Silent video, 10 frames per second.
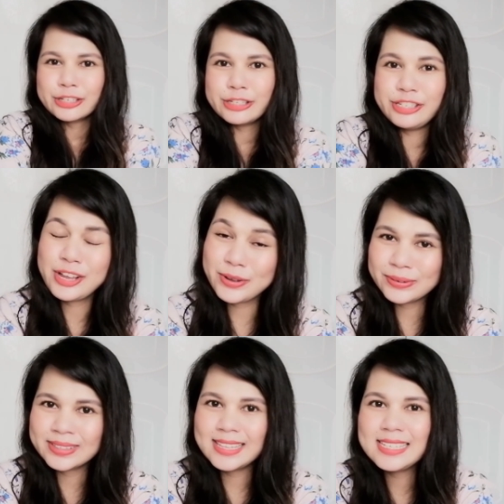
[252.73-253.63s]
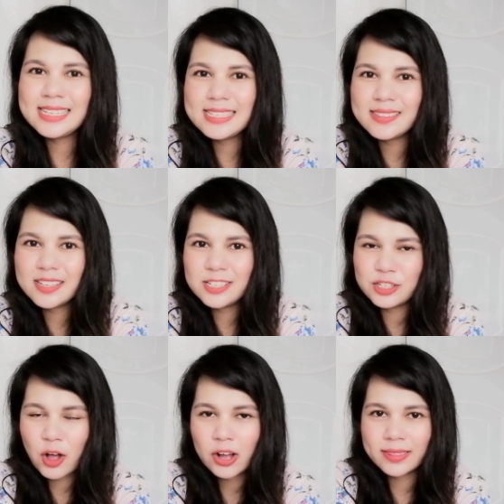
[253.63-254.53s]
So this is the
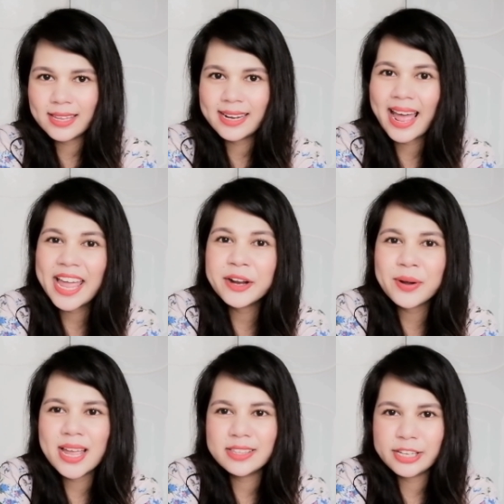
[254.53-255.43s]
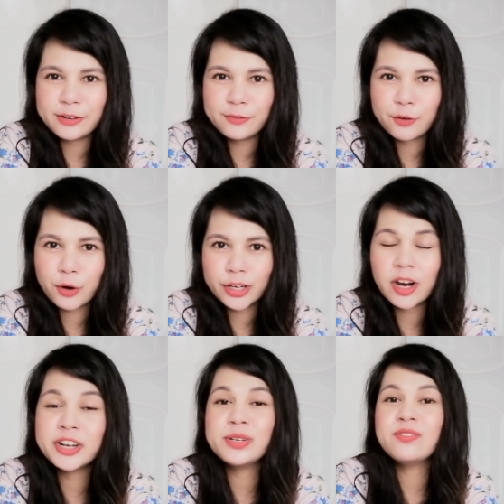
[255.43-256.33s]
song that I created for
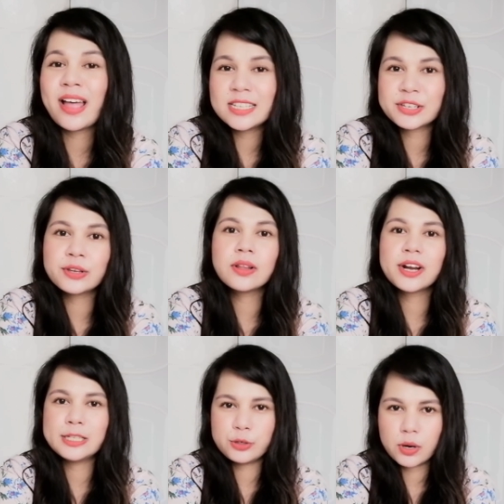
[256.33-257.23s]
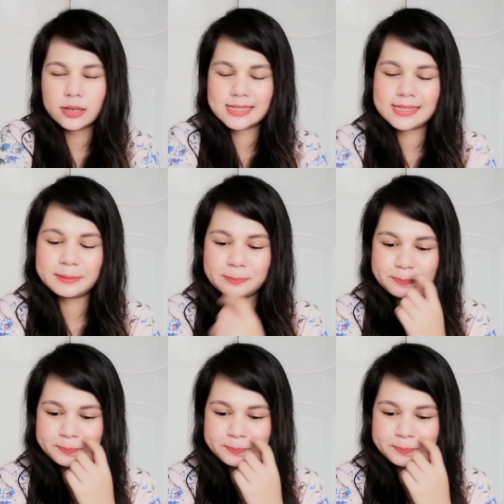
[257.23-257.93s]
cardiovascular drugs.